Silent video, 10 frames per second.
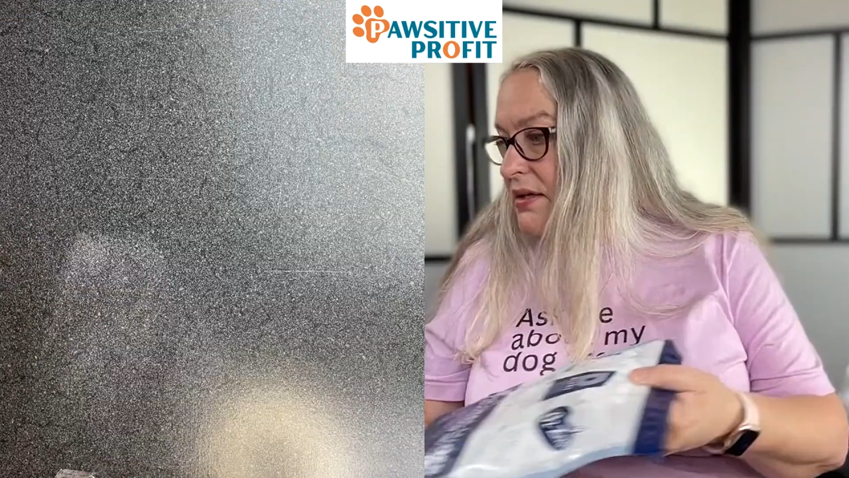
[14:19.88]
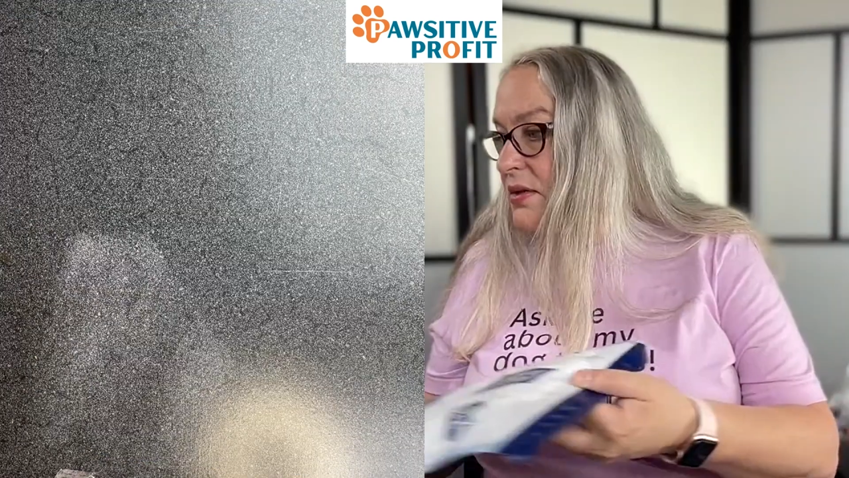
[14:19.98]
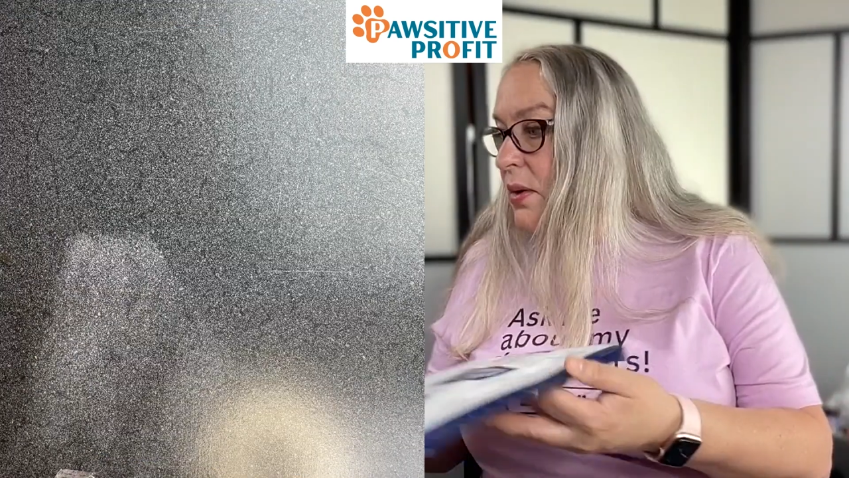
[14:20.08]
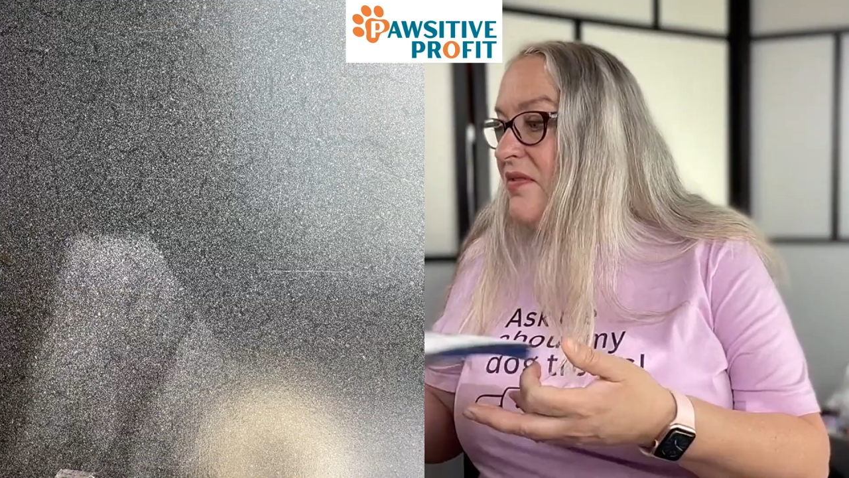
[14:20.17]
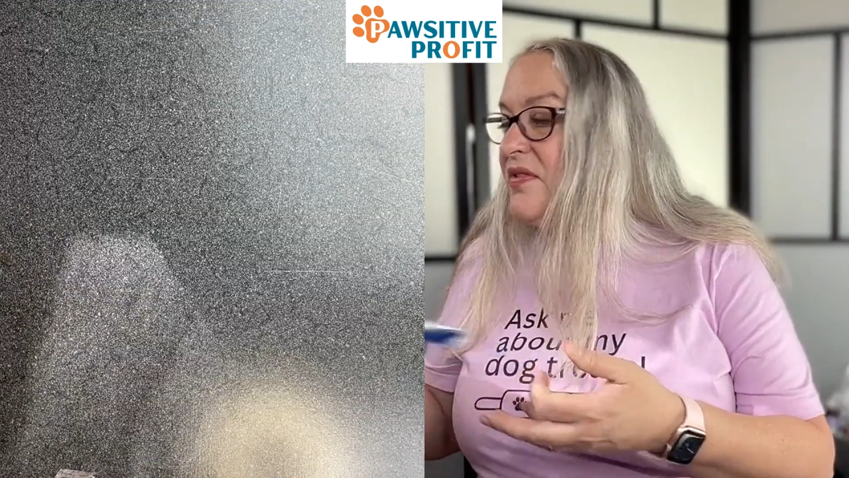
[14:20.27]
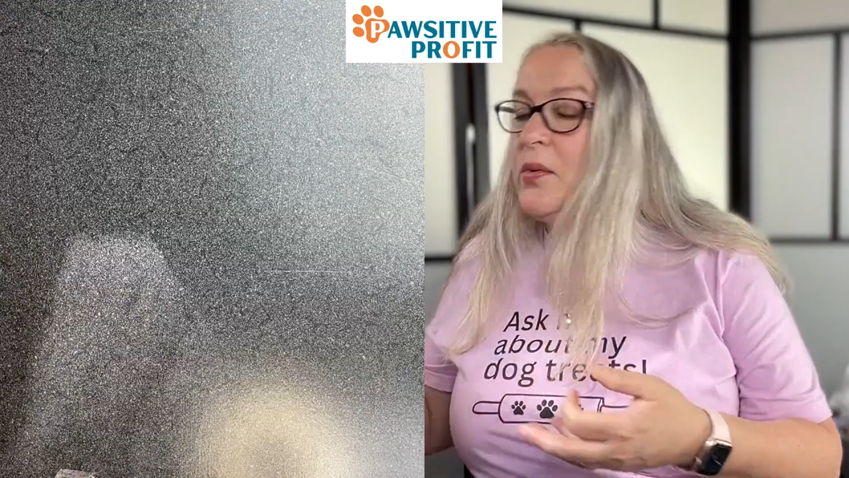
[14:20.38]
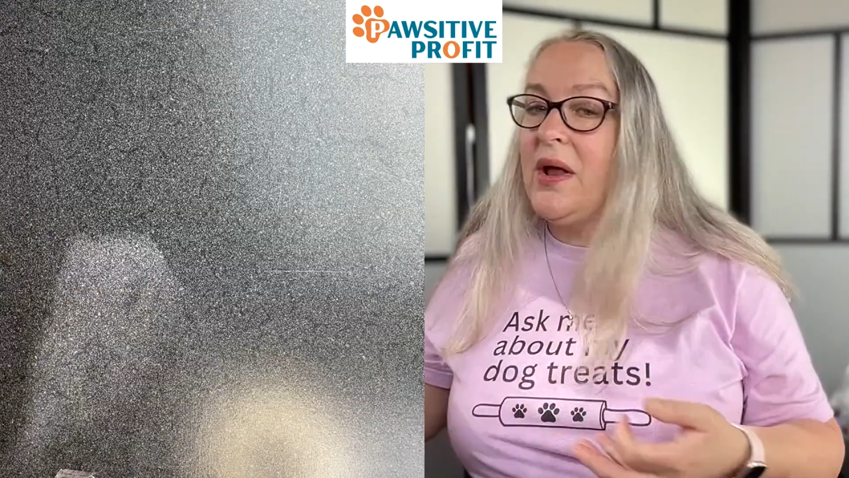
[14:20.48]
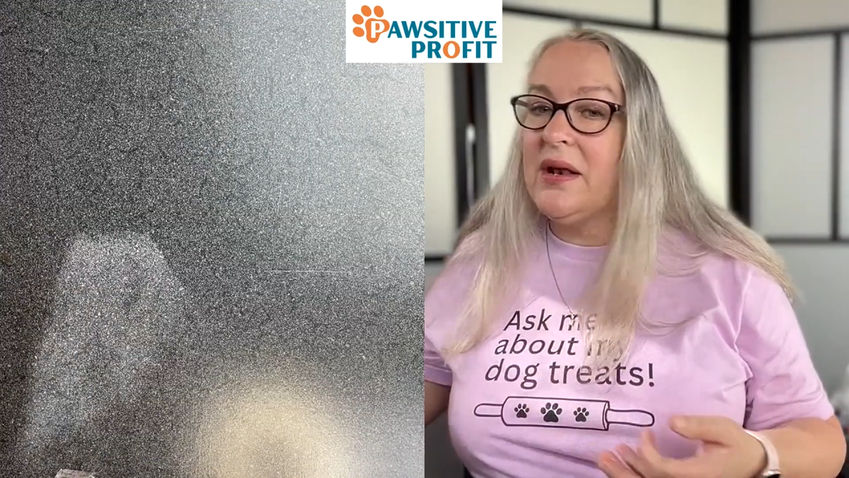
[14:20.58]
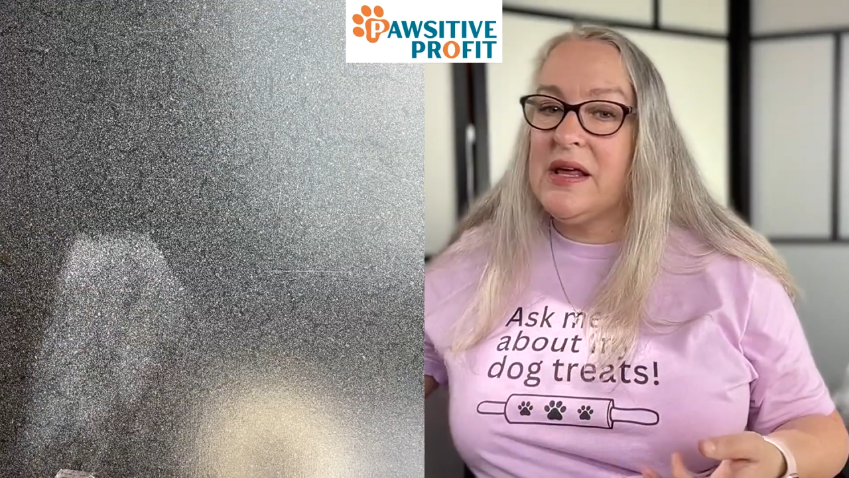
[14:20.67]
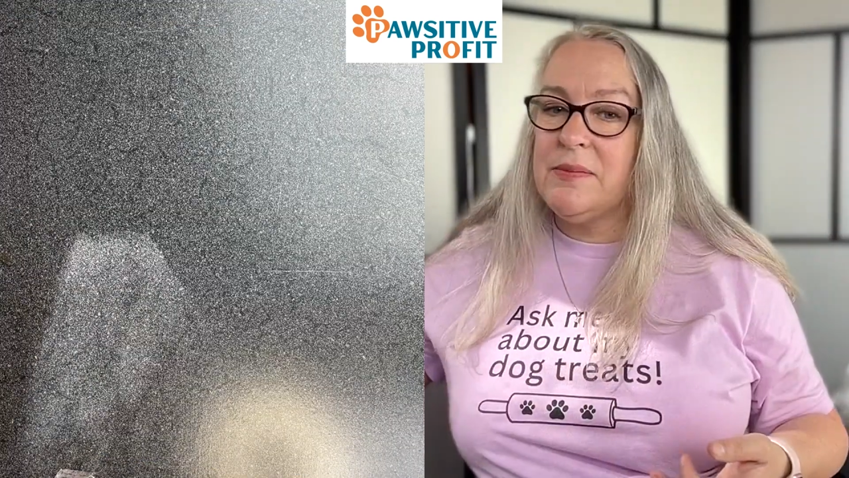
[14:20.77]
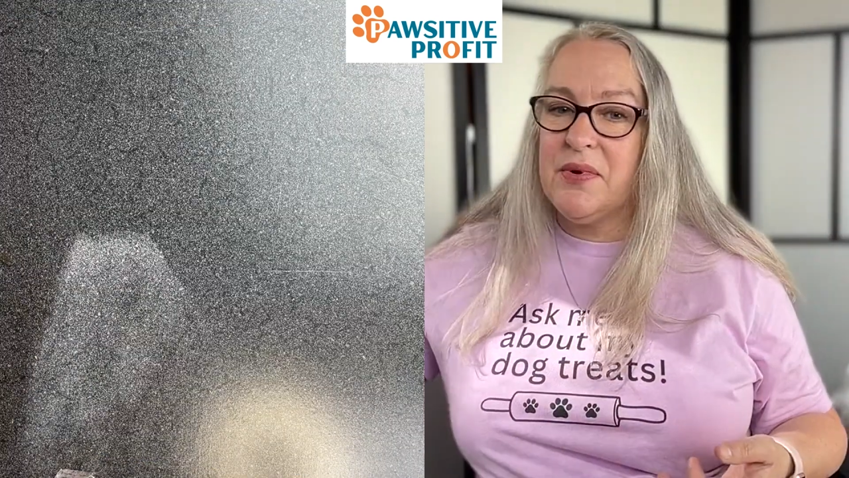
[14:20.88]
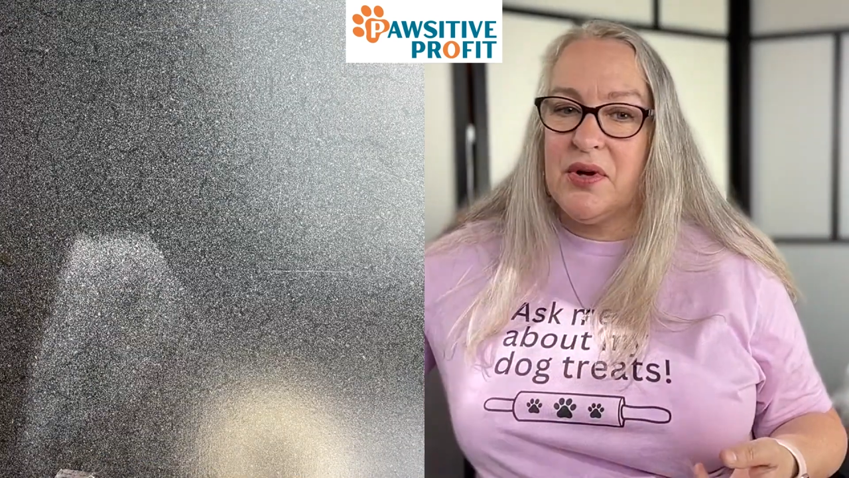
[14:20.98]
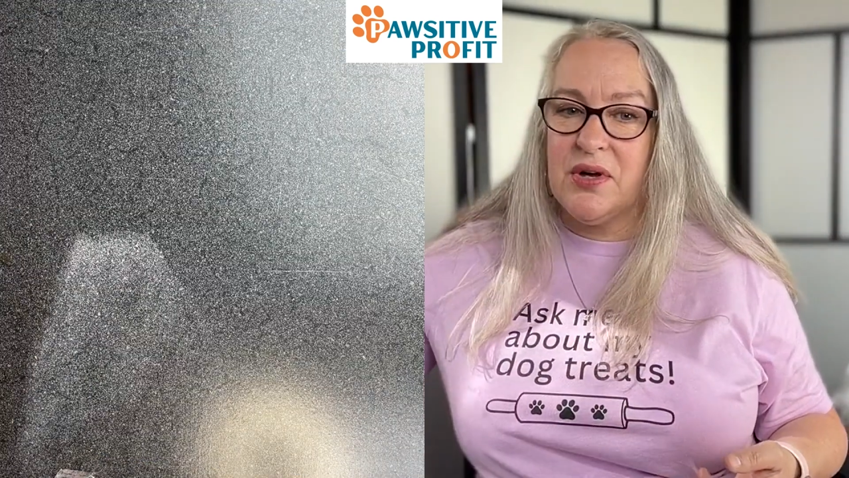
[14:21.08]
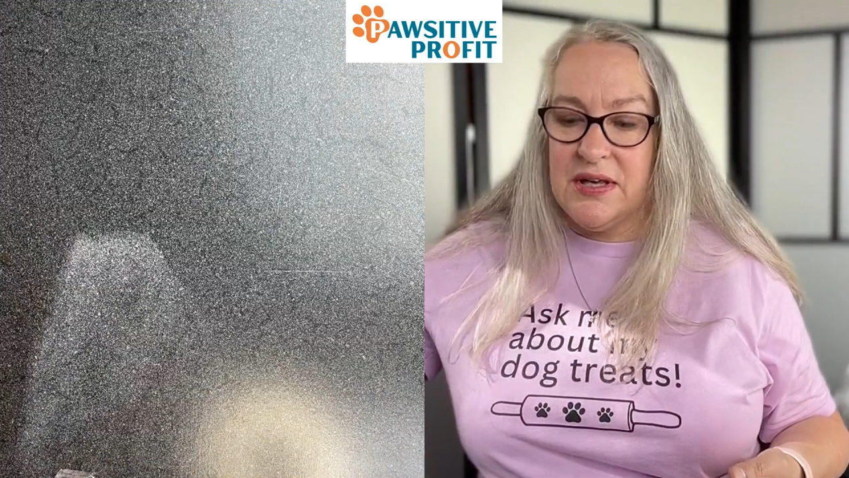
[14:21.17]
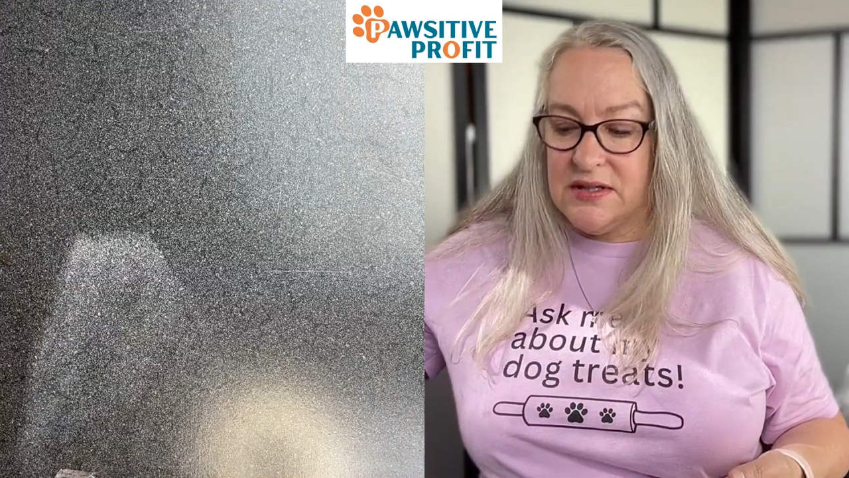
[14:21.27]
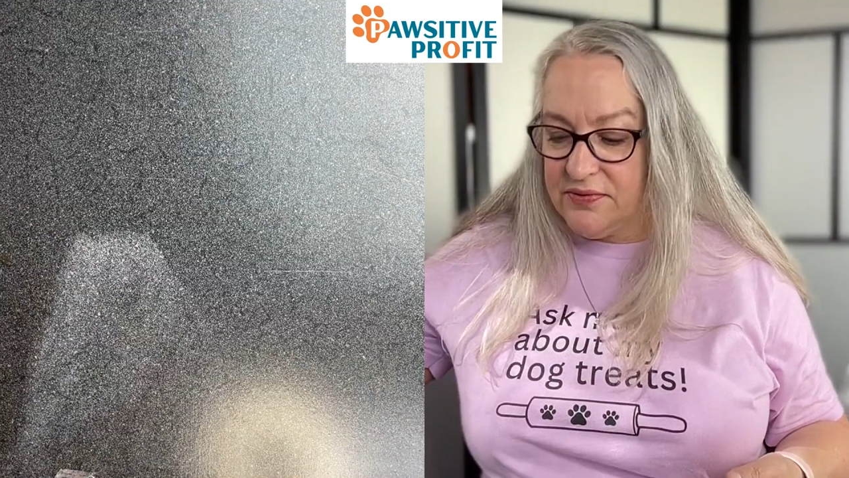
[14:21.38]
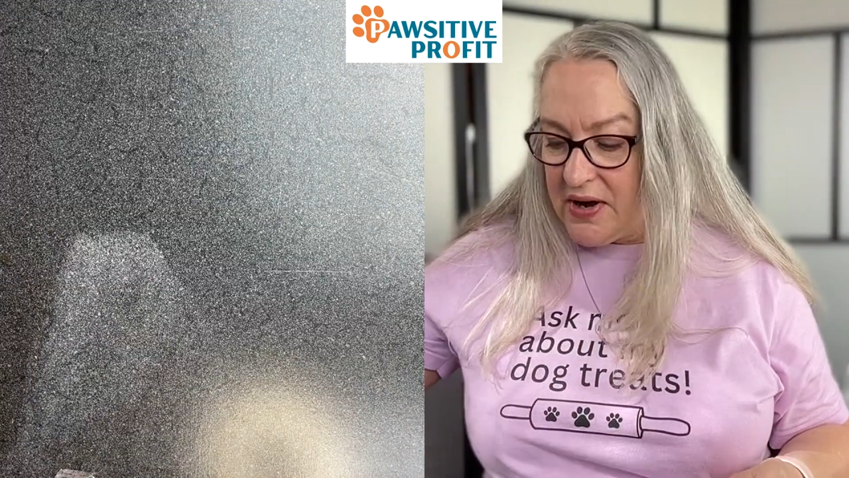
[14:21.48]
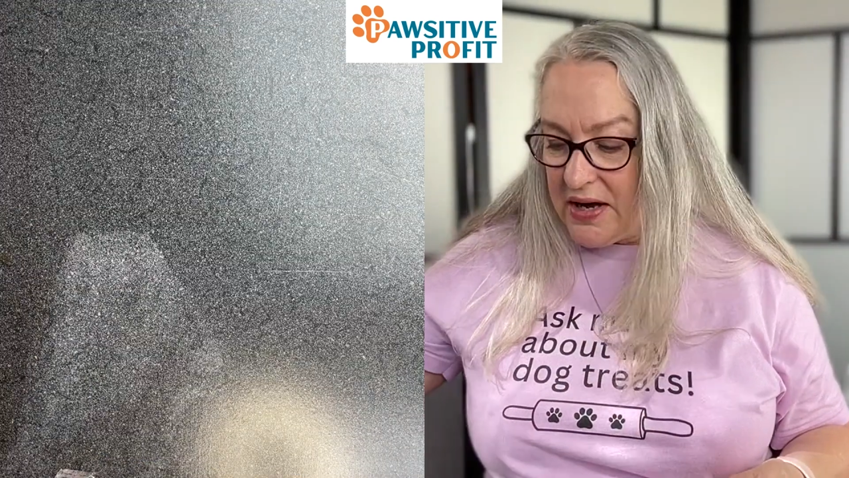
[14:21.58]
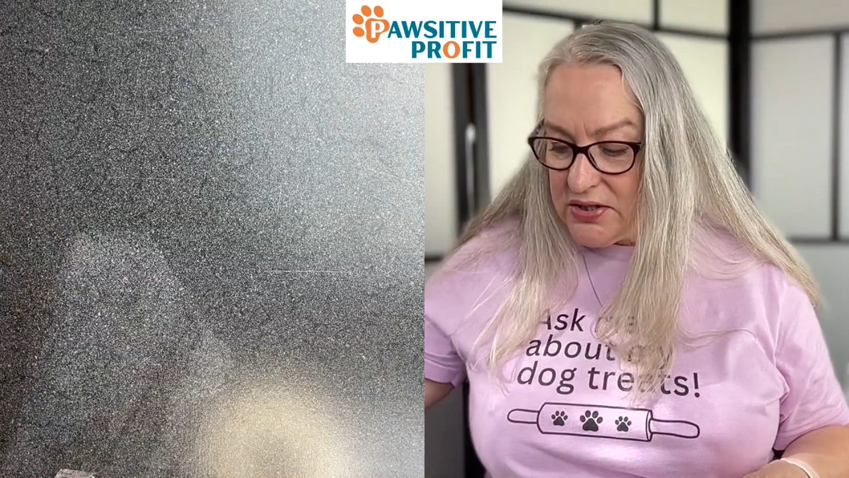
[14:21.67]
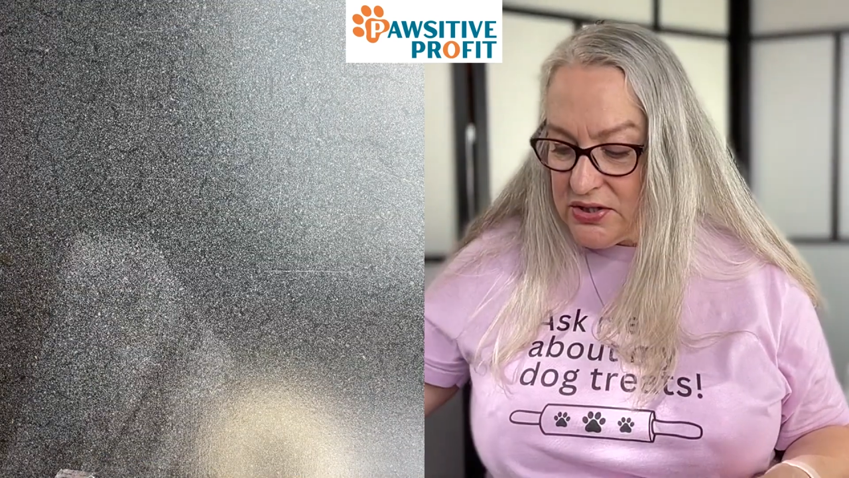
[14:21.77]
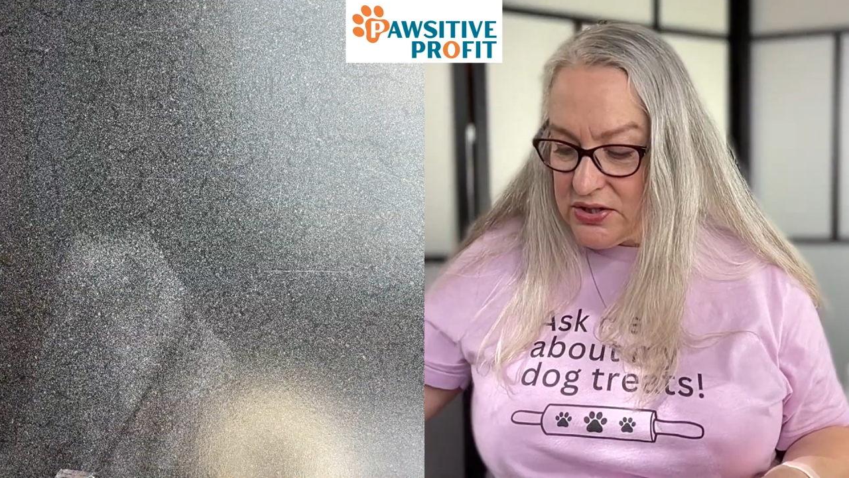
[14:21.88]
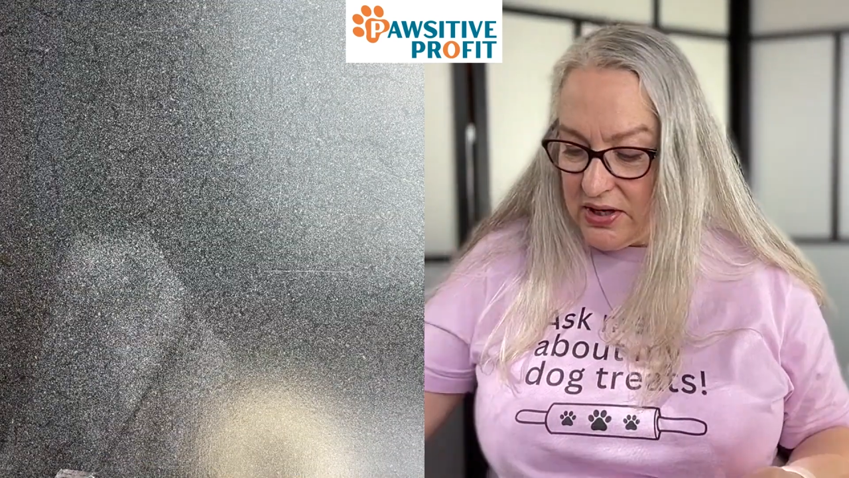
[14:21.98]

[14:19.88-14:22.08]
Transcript: So if you want to keep your cookies fresh,